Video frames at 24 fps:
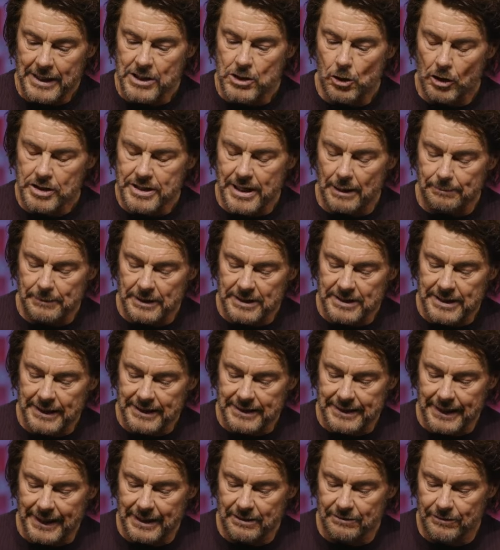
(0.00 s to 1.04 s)
In John chapter
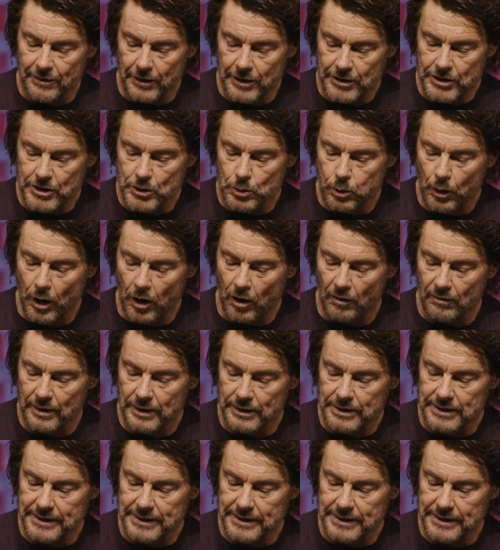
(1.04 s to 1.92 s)
sixteen, verse twelve,